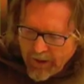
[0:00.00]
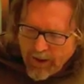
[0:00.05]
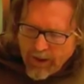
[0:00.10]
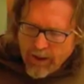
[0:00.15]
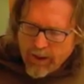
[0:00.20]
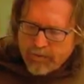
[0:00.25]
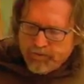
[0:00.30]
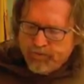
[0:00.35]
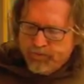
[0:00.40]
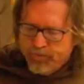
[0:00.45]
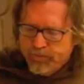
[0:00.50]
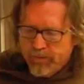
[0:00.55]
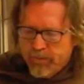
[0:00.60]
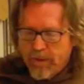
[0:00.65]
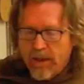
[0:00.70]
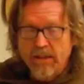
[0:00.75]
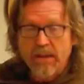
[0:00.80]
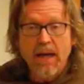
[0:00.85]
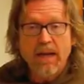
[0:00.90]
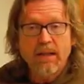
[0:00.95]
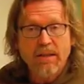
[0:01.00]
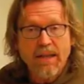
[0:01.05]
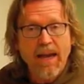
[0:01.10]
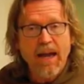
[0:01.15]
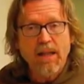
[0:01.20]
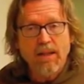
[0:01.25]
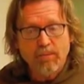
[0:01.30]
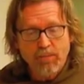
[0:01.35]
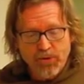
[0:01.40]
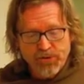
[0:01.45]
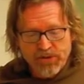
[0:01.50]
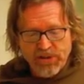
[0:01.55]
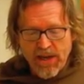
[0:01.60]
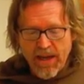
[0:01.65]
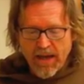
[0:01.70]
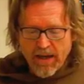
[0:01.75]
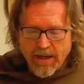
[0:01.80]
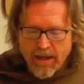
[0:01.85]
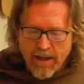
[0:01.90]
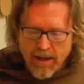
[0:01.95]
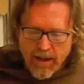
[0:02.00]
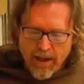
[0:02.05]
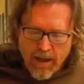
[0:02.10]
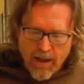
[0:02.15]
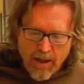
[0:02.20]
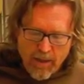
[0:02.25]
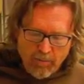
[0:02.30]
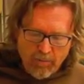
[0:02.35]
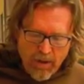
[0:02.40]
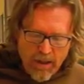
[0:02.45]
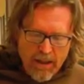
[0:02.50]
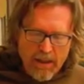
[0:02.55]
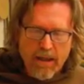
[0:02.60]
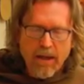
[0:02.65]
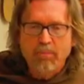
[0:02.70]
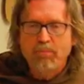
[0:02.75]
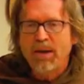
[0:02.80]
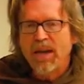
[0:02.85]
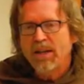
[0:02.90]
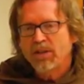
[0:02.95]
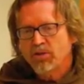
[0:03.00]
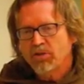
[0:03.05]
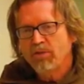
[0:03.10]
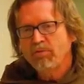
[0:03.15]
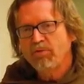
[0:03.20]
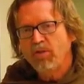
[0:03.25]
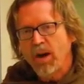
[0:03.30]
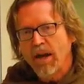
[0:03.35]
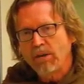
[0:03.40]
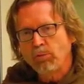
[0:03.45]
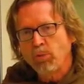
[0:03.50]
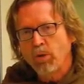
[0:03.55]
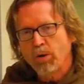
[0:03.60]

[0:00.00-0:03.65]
a dial caliper is handy, but a page from Fine